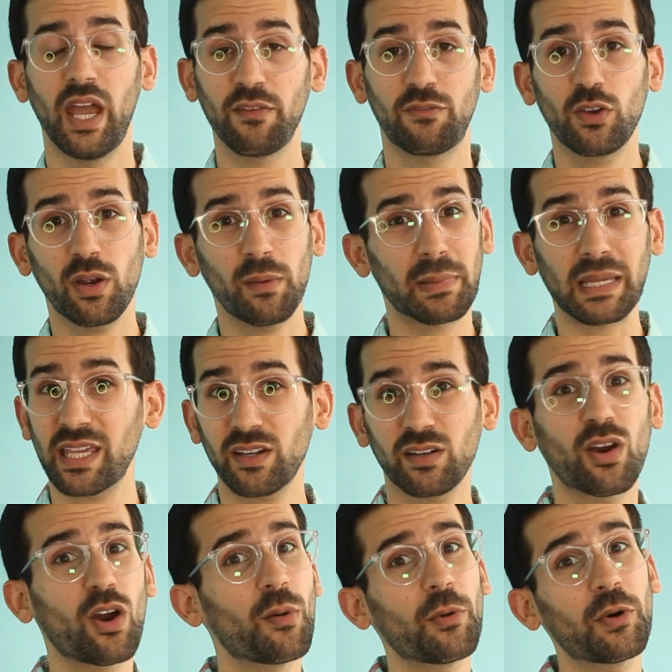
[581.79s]
If you're a beginner
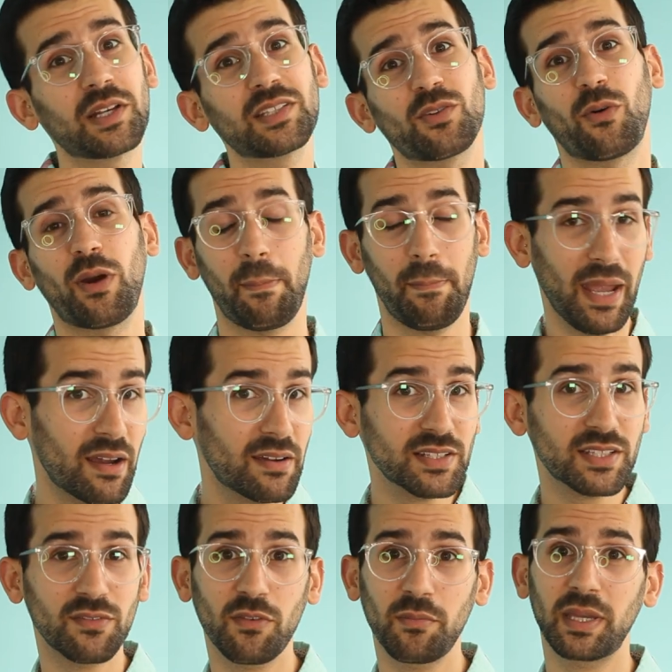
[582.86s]
oboist or a parent
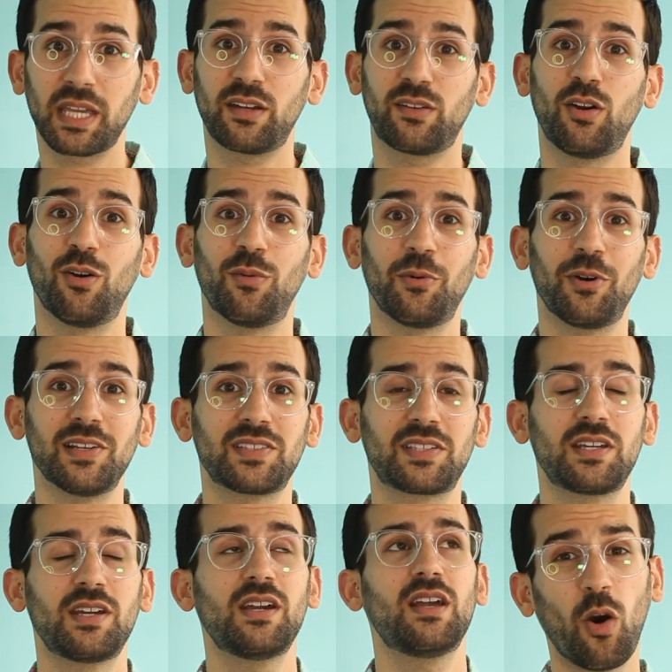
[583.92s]
of a beginner oboist,
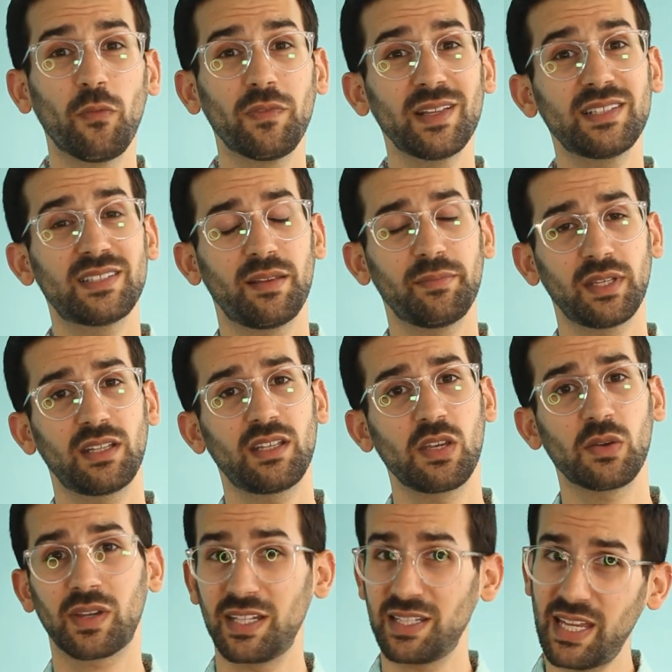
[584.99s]
hopefully something you
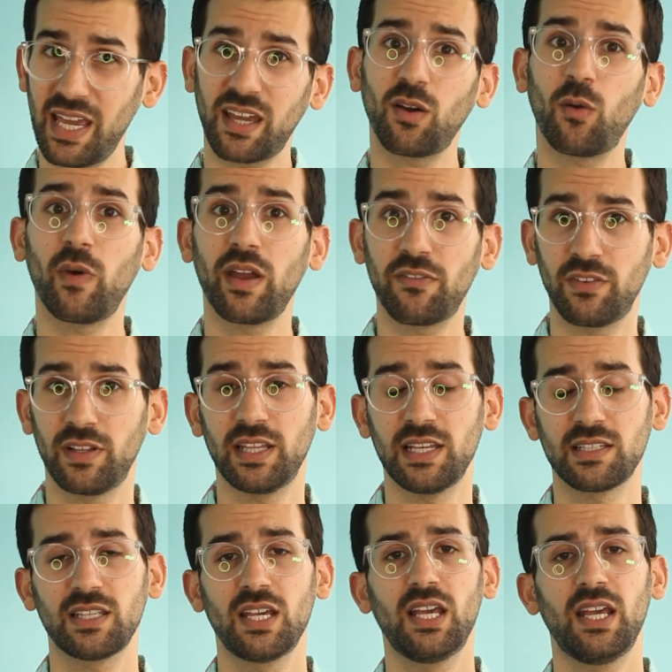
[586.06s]
can take away from
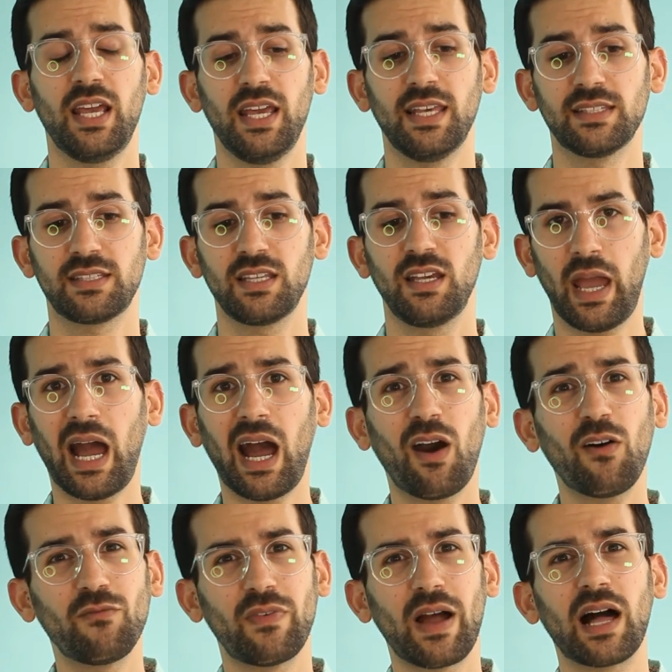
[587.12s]
this is how
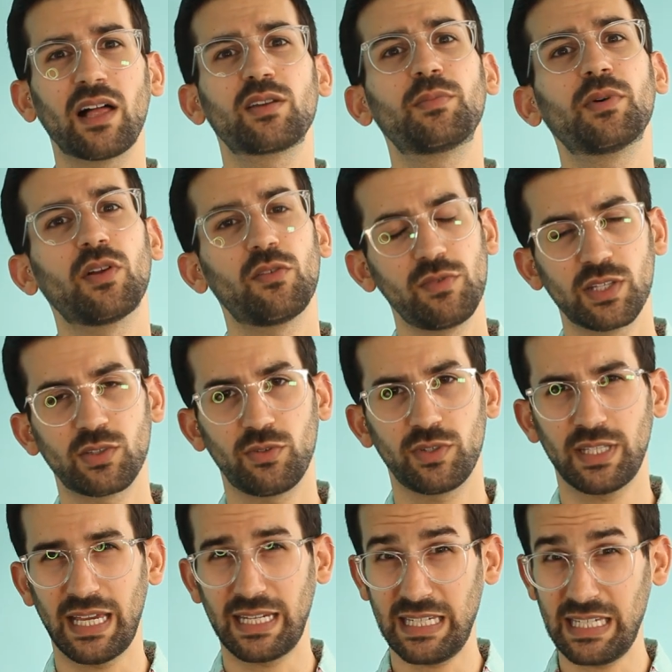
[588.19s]
valuable a
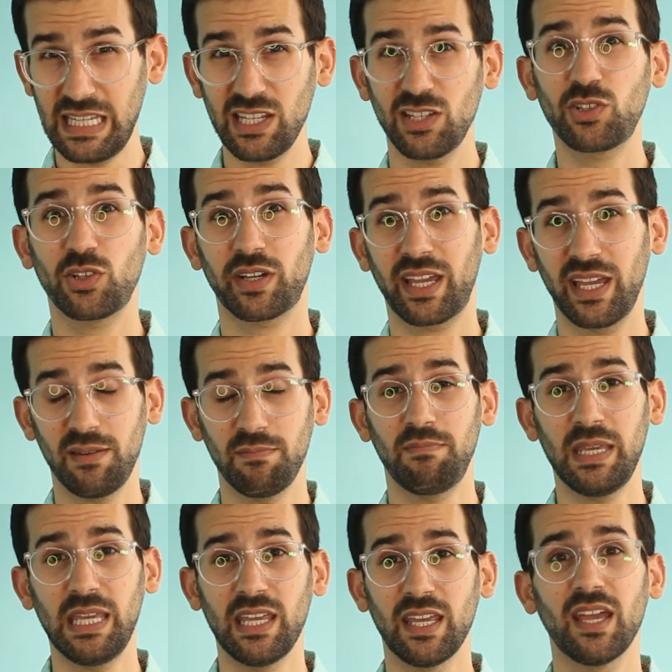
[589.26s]
resource a teacher can
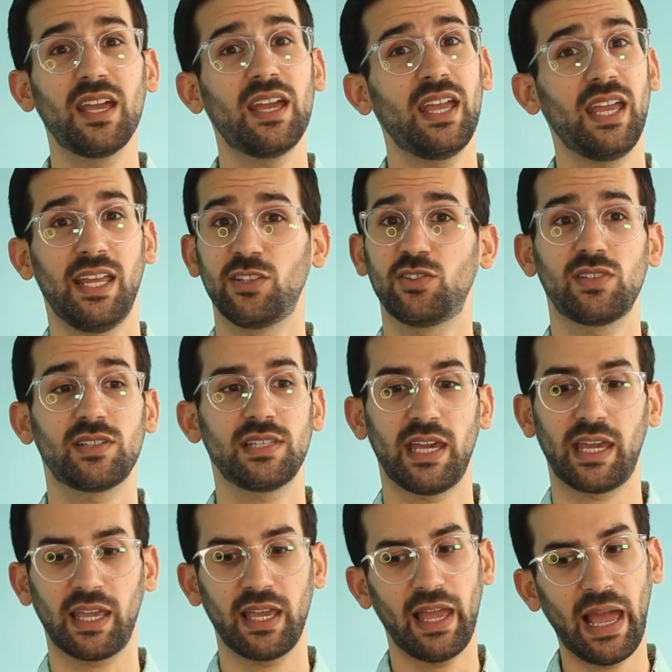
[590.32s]
be in just
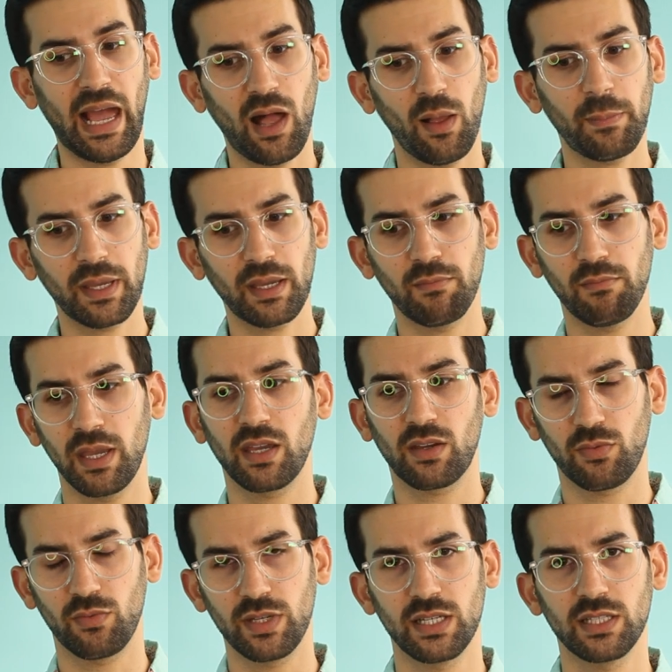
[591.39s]
like helping
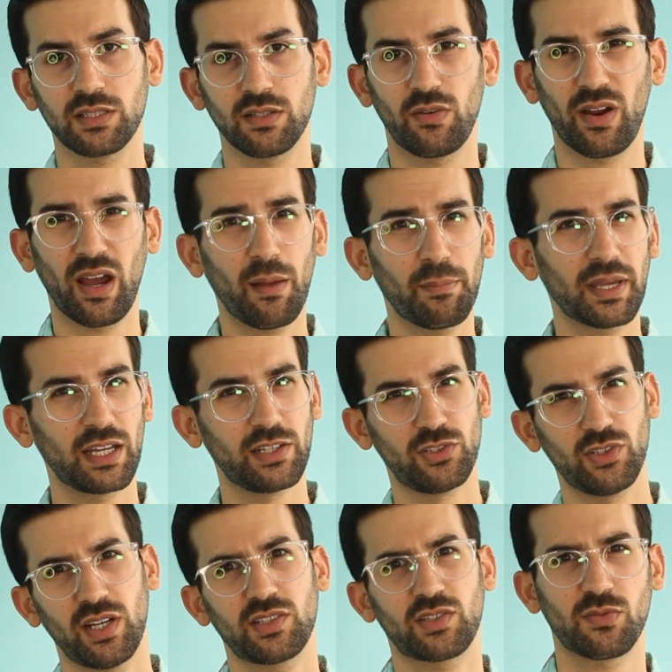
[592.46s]
make reeds or helping
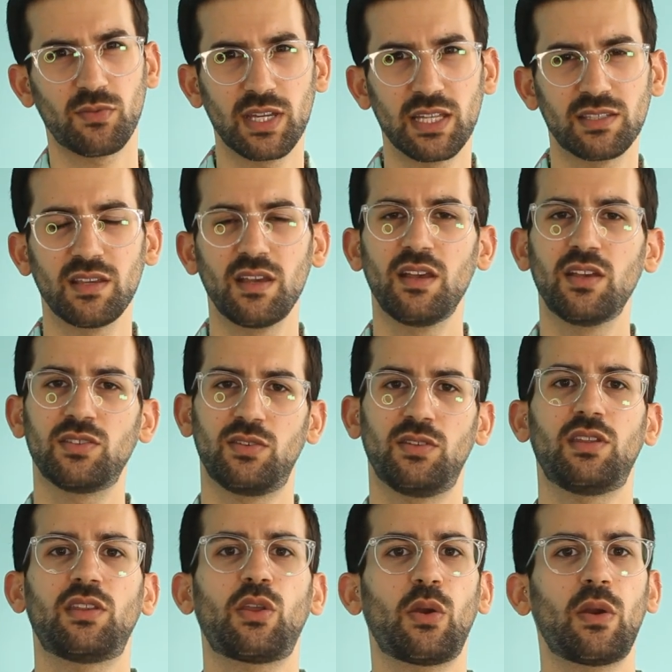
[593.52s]
adjust reeds so
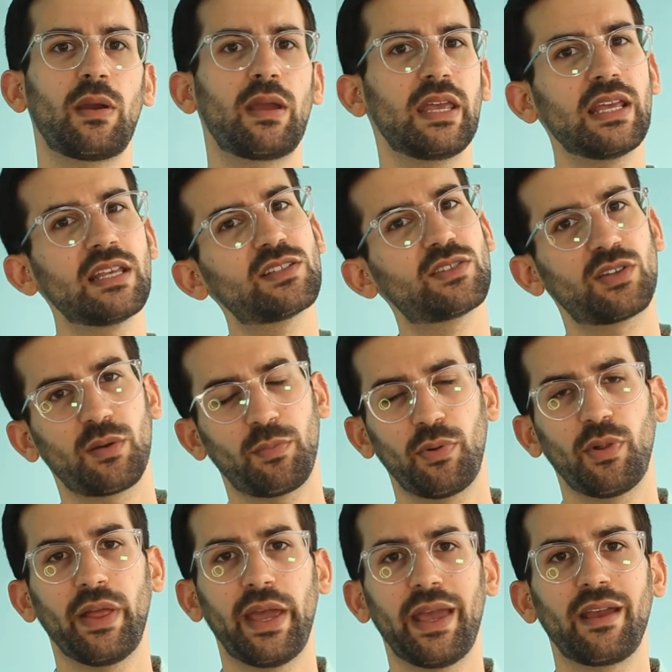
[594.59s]
that they're easier to
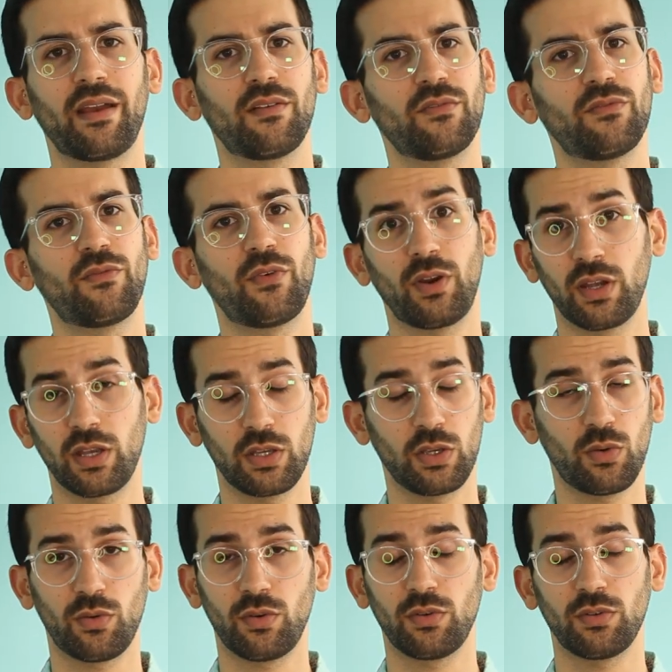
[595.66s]
play for
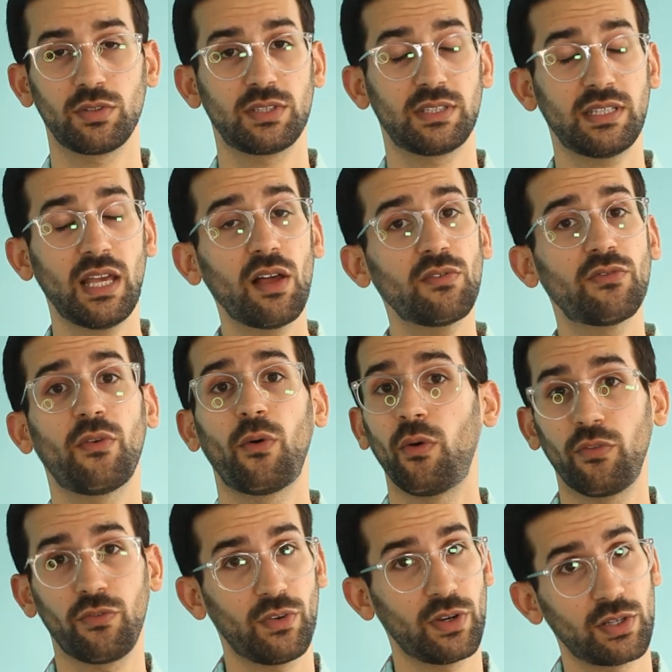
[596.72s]
yourself or
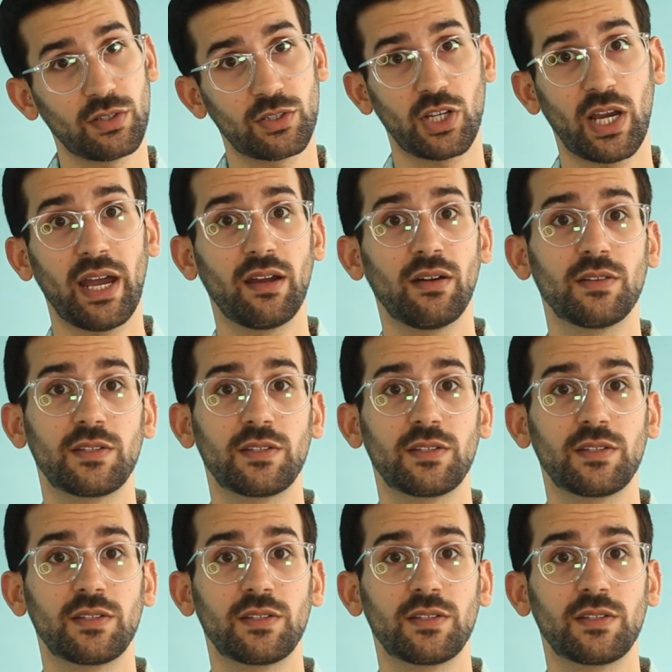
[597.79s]
for your child.